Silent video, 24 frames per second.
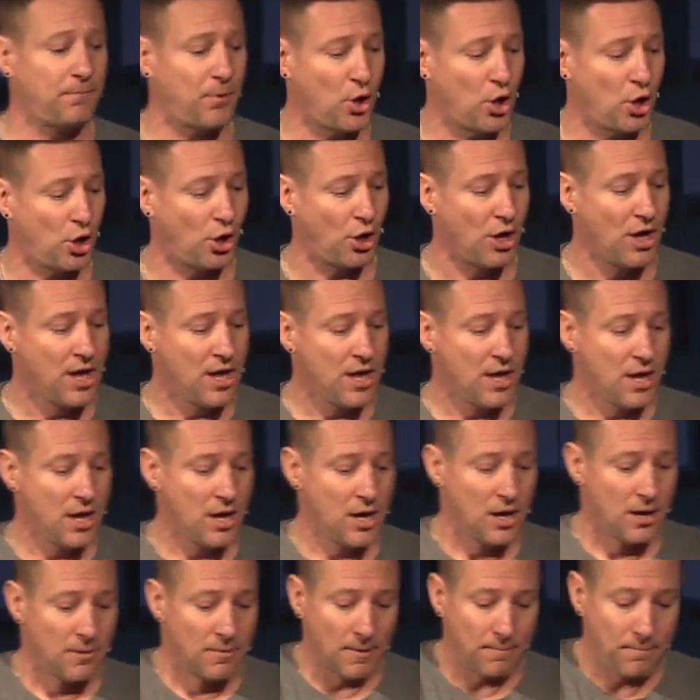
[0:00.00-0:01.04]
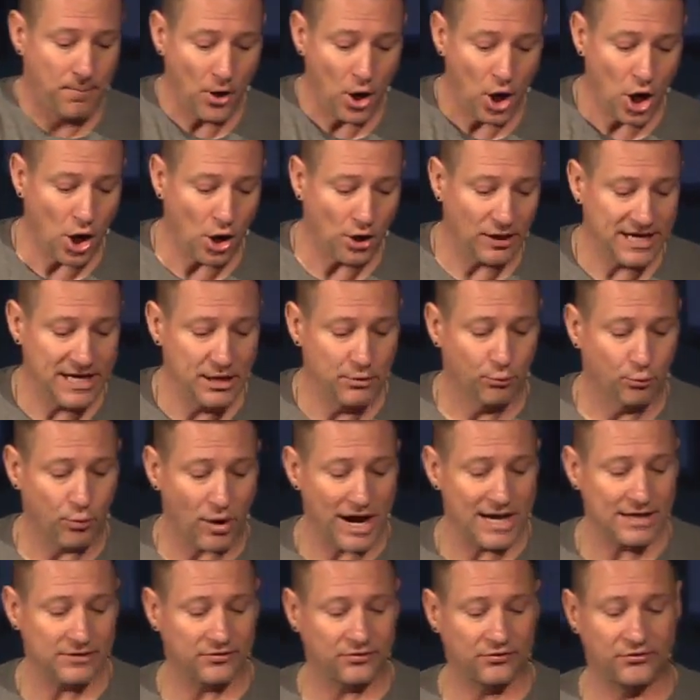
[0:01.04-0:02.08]
Paul. But Paul, he
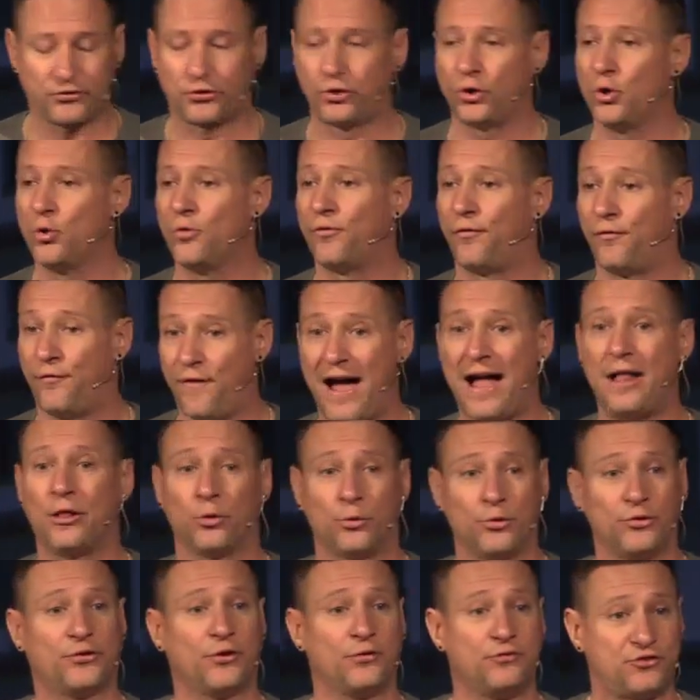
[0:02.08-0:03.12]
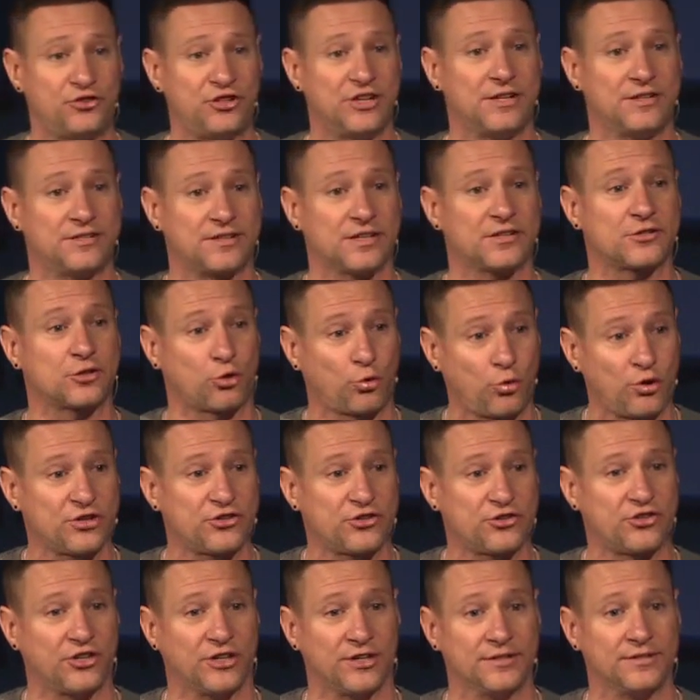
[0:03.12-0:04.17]
writes to followers of Jesus,
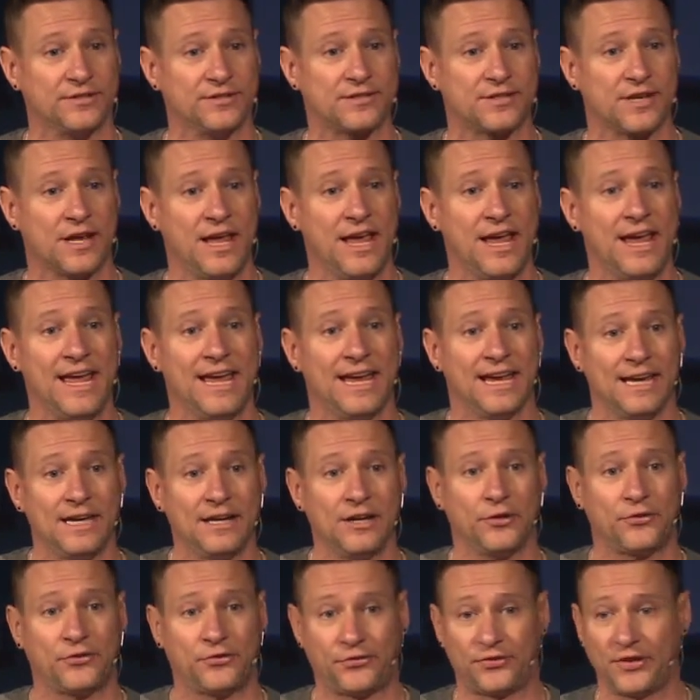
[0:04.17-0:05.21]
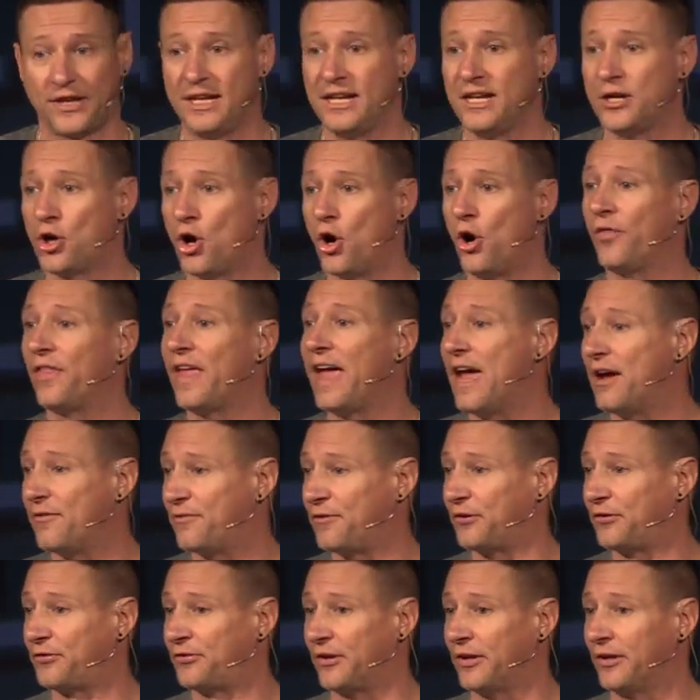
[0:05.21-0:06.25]
Christians, in a city called
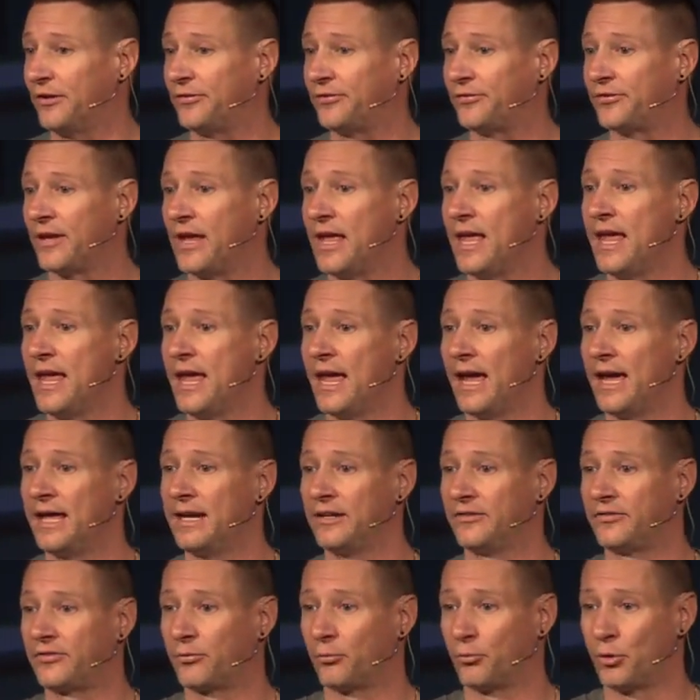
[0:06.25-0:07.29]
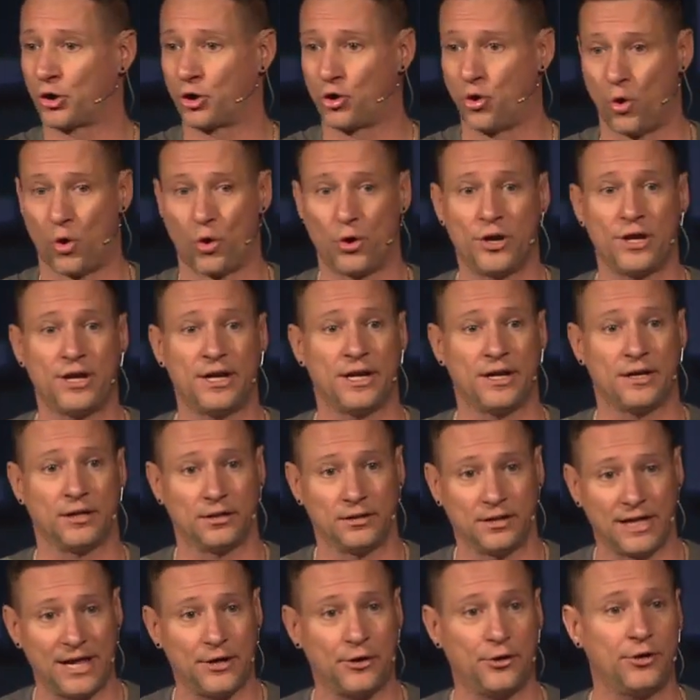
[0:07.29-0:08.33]
Ephesus, and it's recorded in a
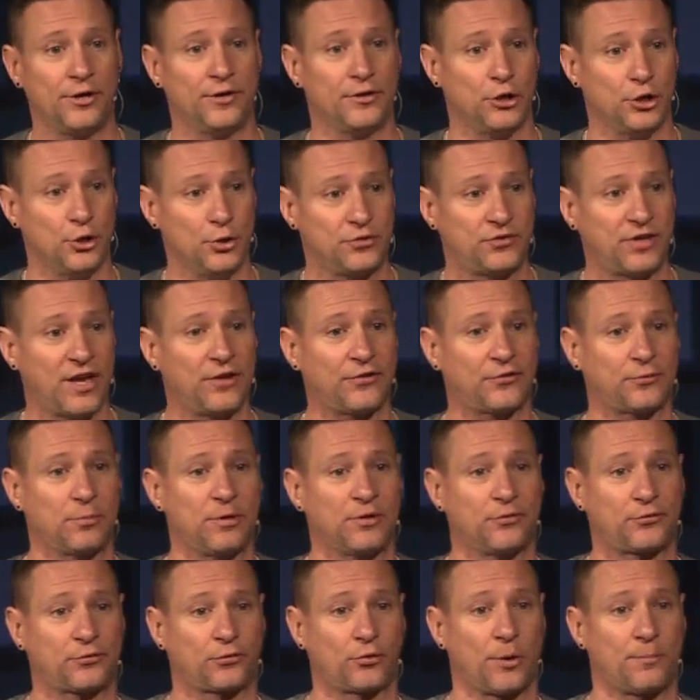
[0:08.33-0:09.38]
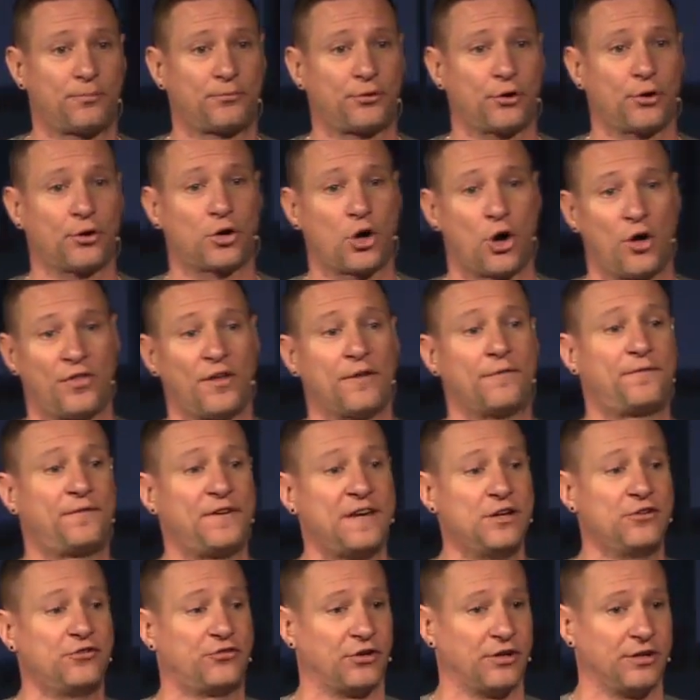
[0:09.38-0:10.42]
letter in the New Testament of Scripture called
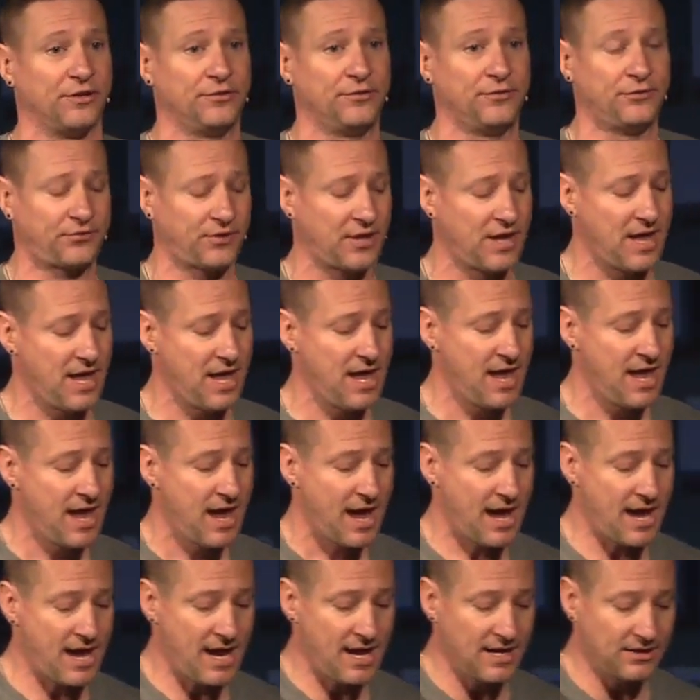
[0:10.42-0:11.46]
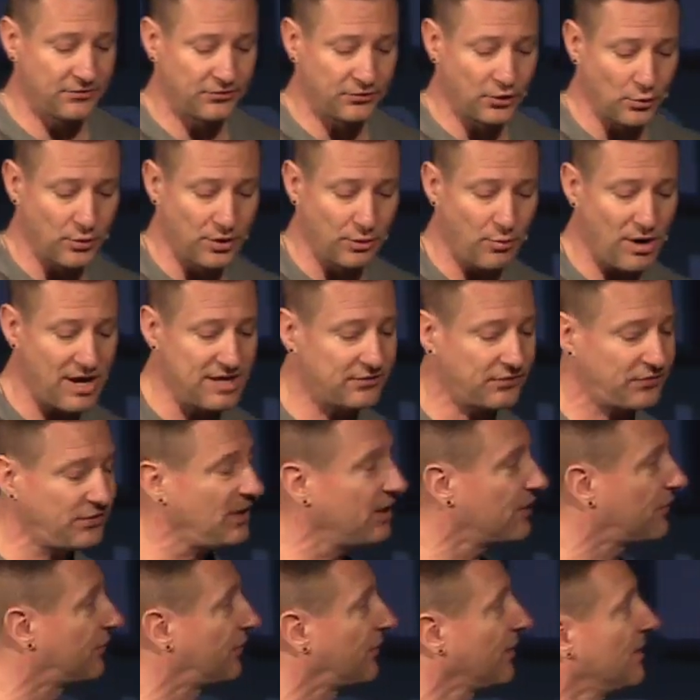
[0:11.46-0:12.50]
Ephesians. And so he writes
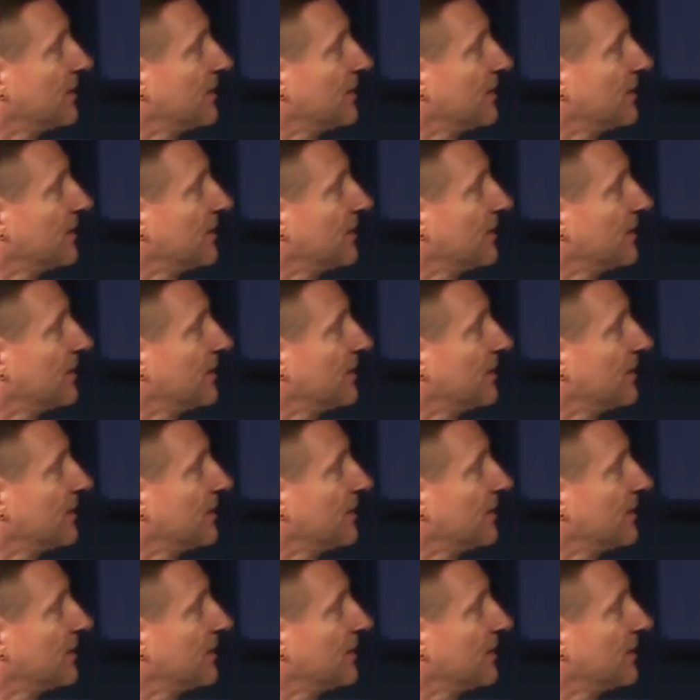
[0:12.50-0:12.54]
this